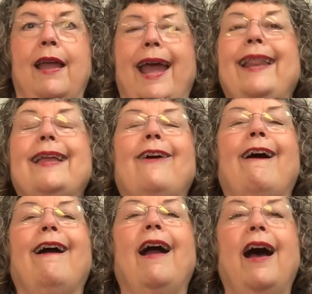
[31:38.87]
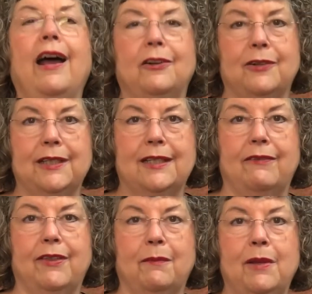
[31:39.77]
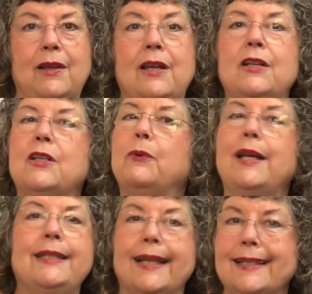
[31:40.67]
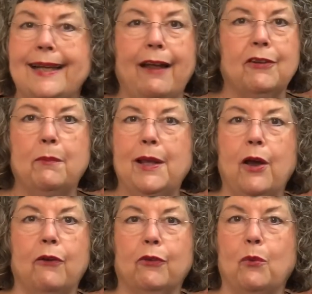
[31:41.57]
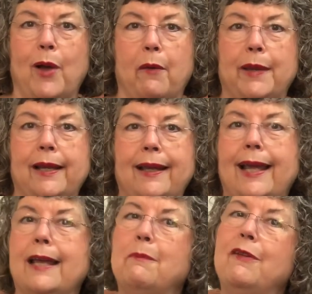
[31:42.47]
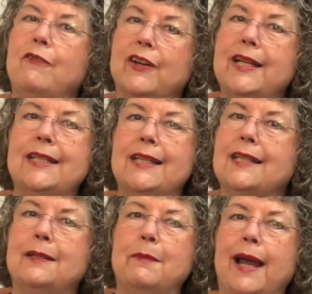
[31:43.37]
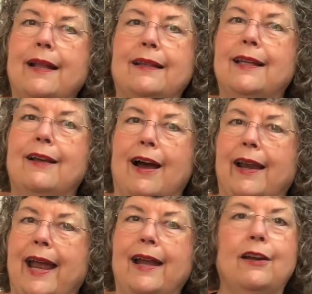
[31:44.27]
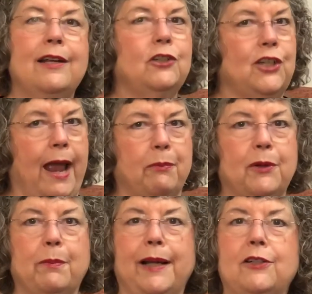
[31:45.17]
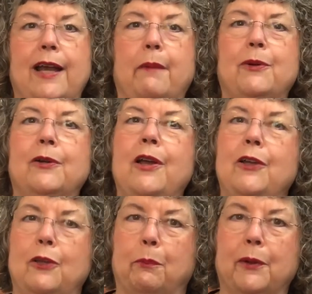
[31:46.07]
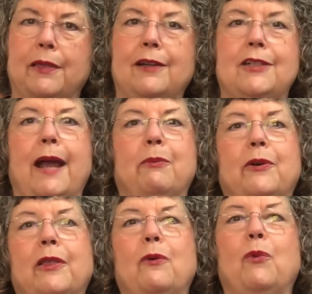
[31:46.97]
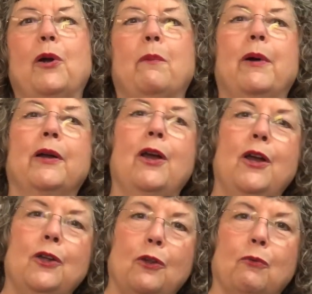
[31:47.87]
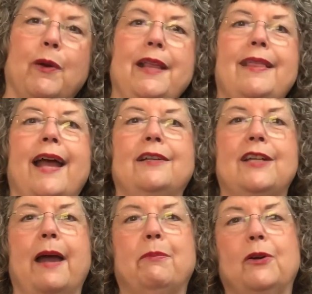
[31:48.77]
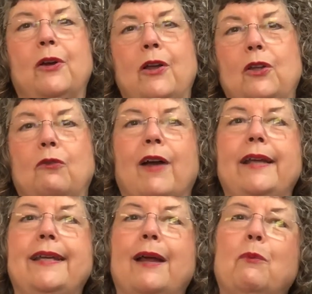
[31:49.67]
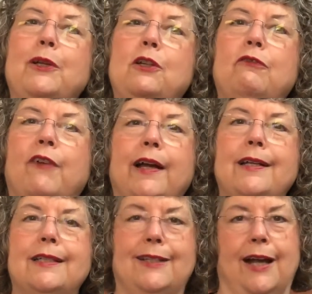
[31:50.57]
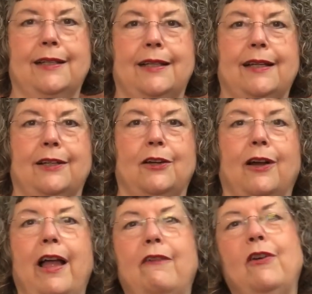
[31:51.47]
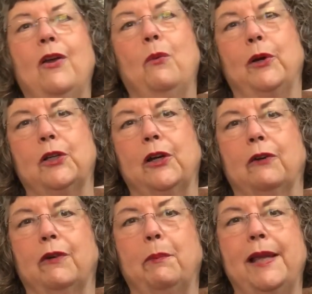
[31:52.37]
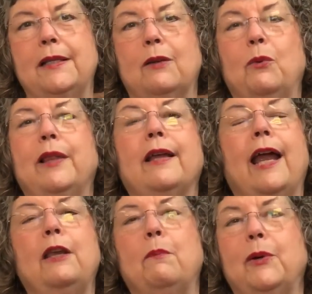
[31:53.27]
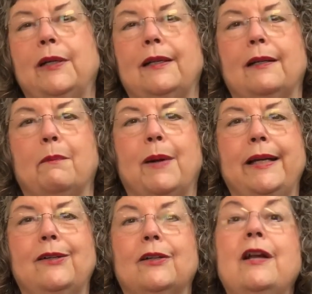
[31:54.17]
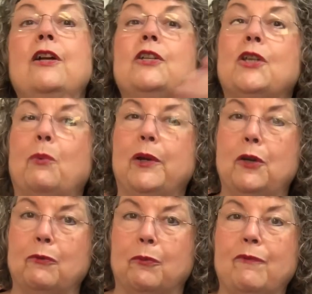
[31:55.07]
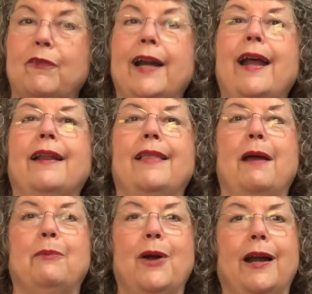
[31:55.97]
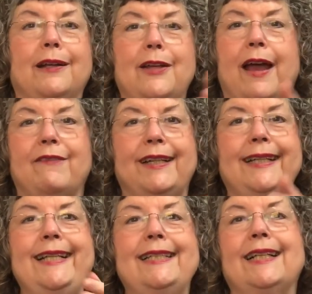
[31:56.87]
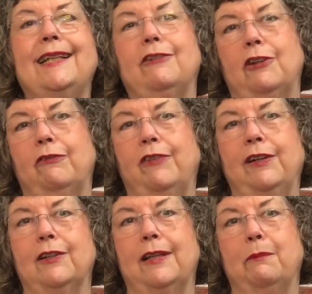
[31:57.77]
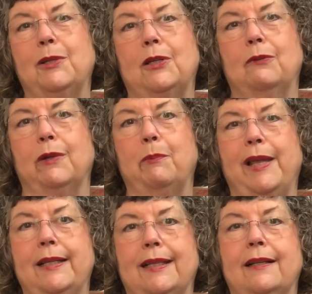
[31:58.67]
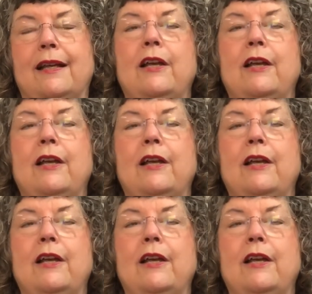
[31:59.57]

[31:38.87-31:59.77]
and there are hundreds of them. So it doesn't have to be overwhelming. It can be very systematically gone at, chapter by chapter. You print the chapter in the workbook, you read that chapter, you write down what you find is toxic in your life, what you're going to replace it with, and you put it in a binder, so when you run out of that product, you have it easily at your fingertips to replace it.